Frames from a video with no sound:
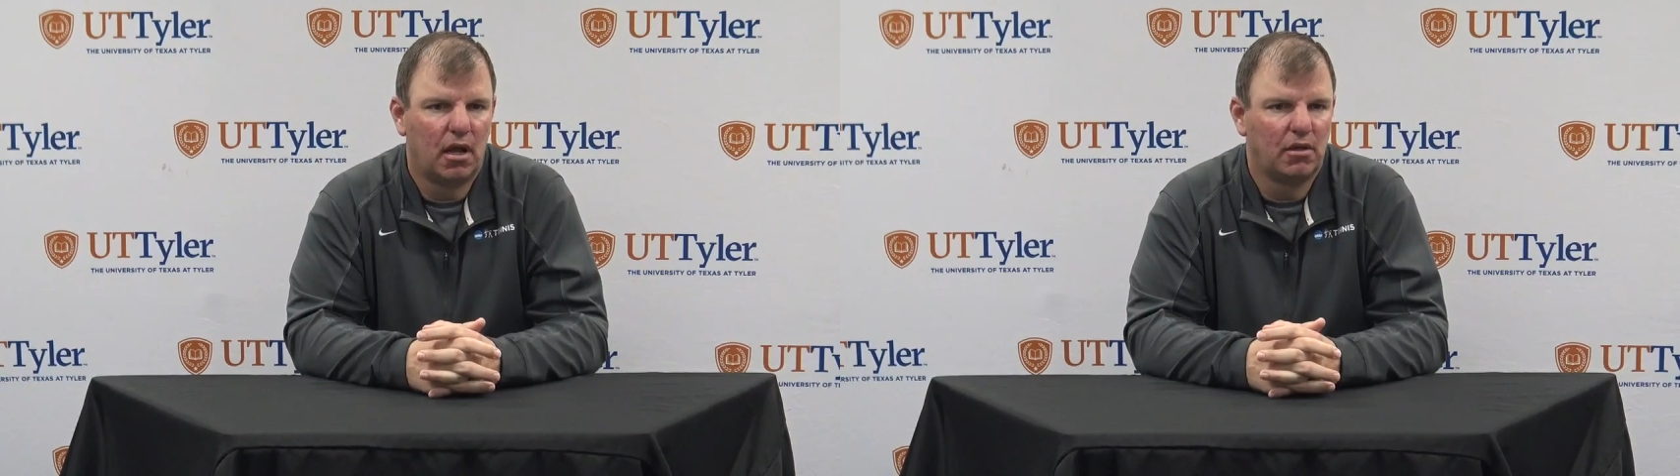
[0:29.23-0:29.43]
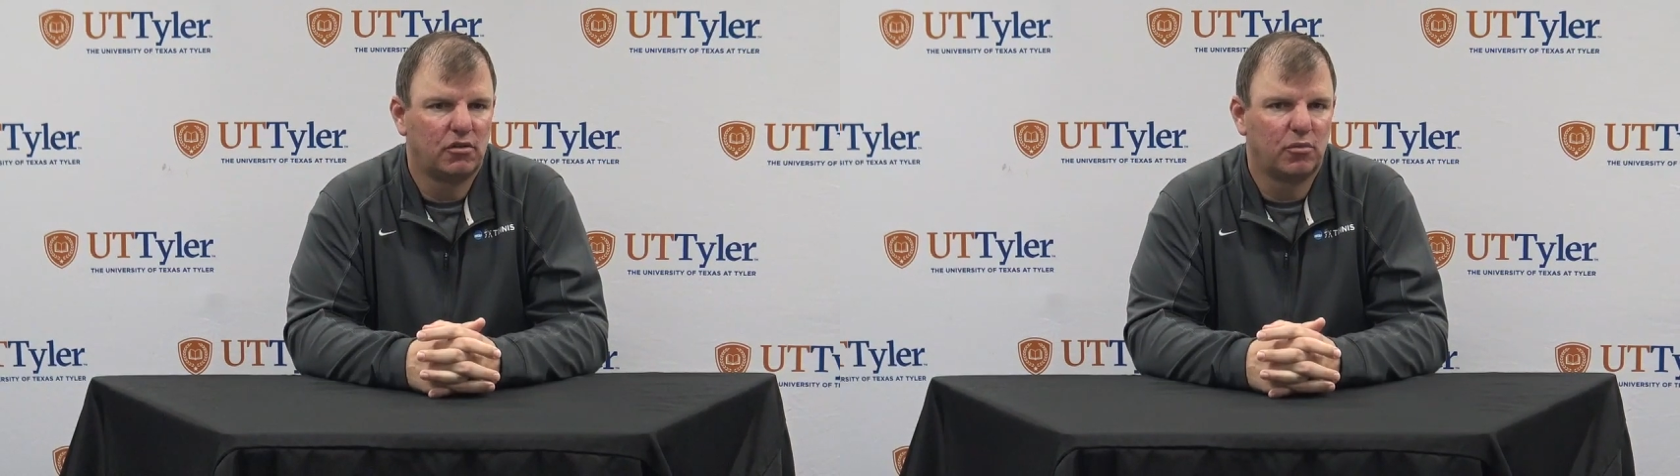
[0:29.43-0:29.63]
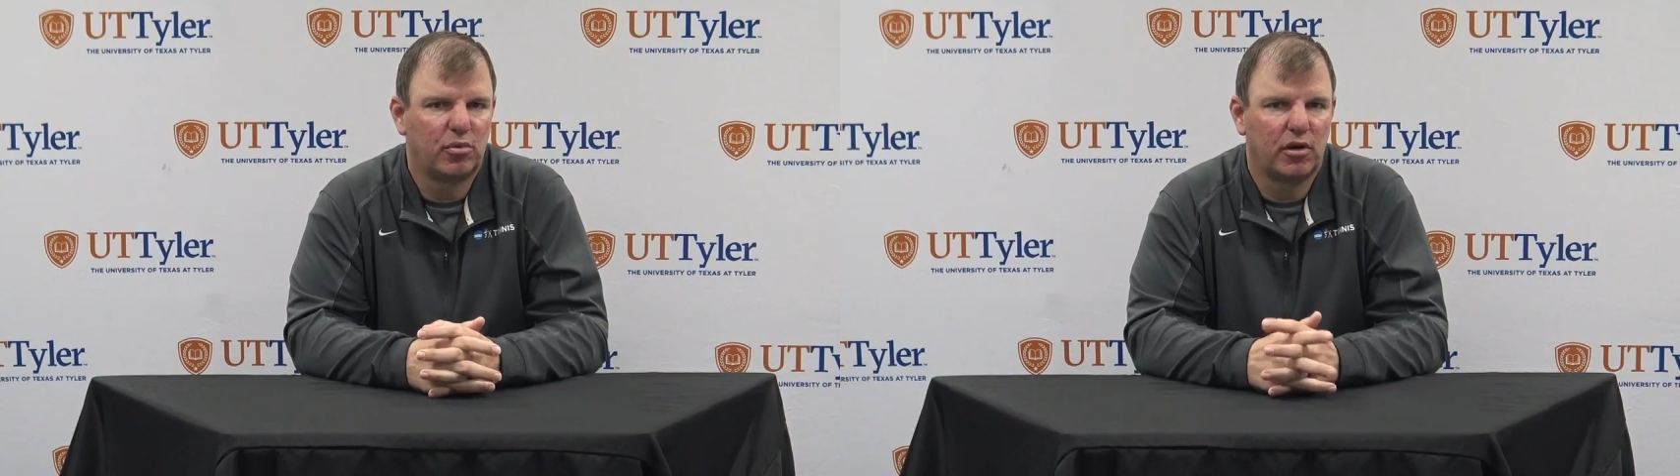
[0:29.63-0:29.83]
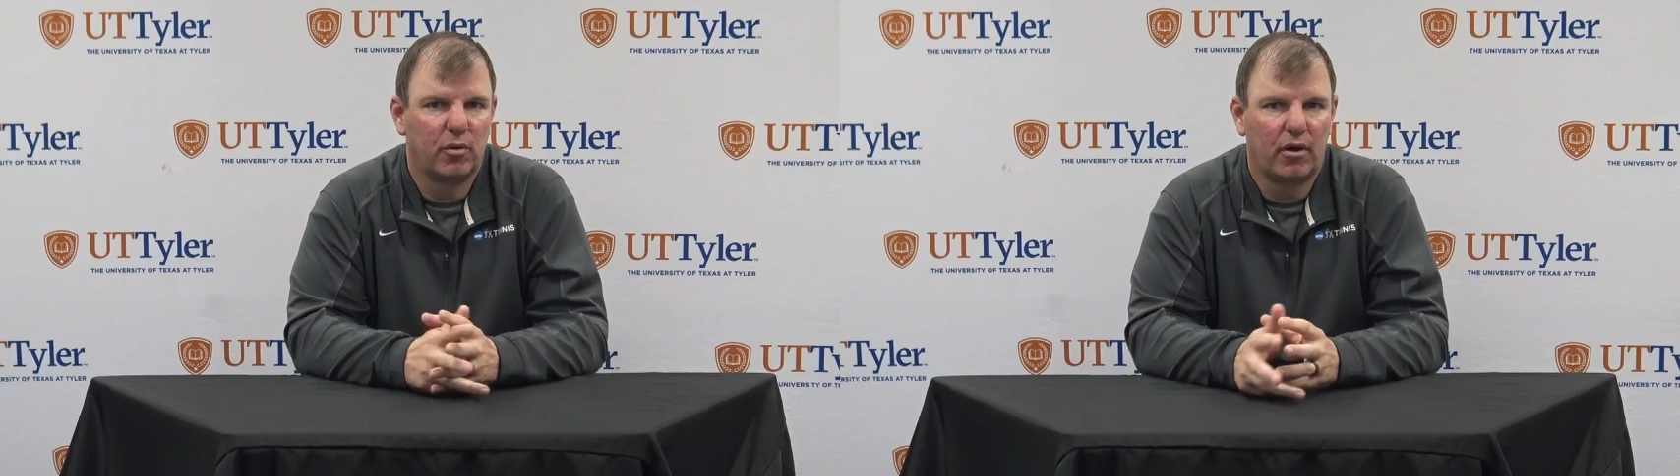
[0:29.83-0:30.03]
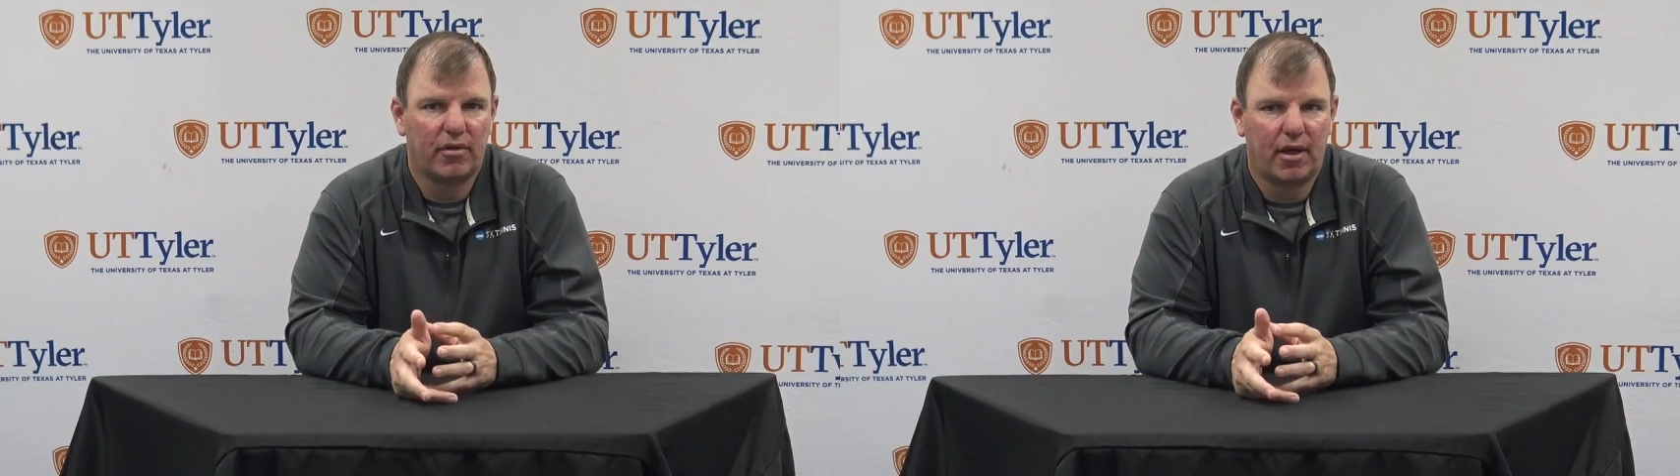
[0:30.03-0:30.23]
and do pretty
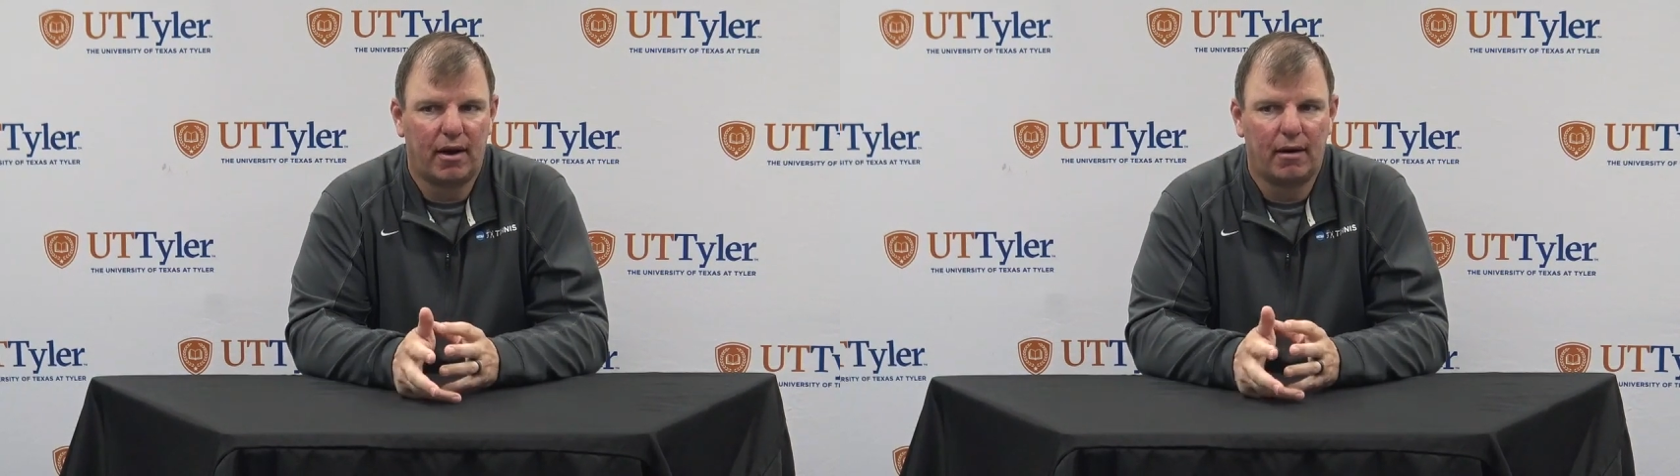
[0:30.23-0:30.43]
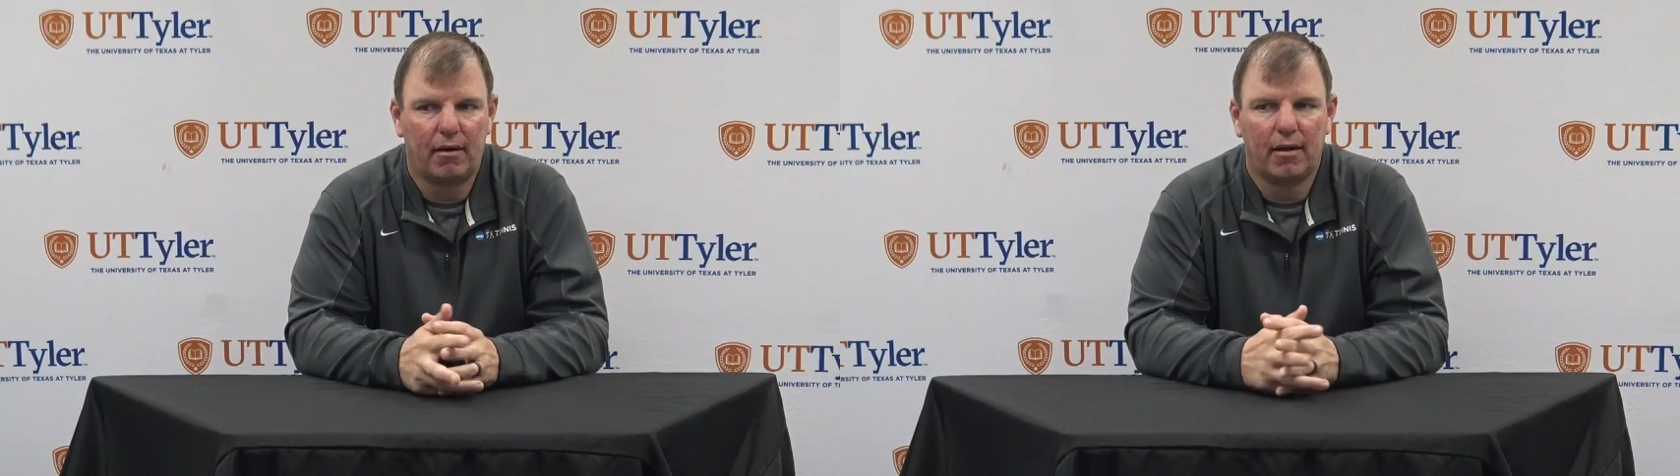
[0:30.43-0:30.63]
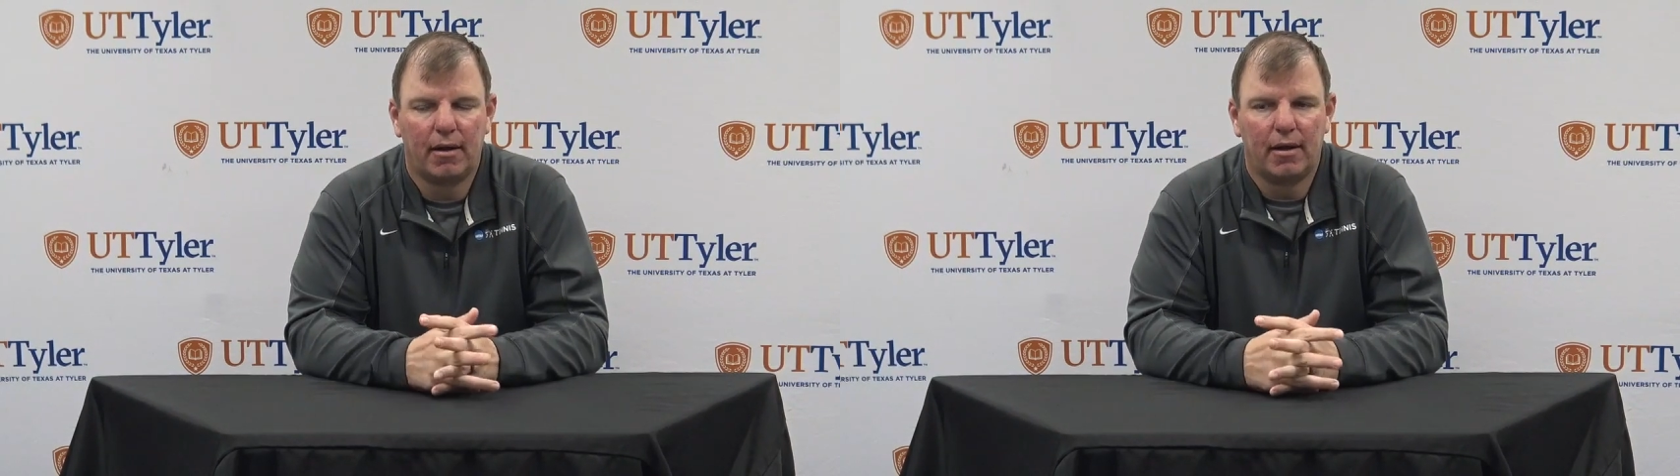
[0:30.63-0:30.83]
well there,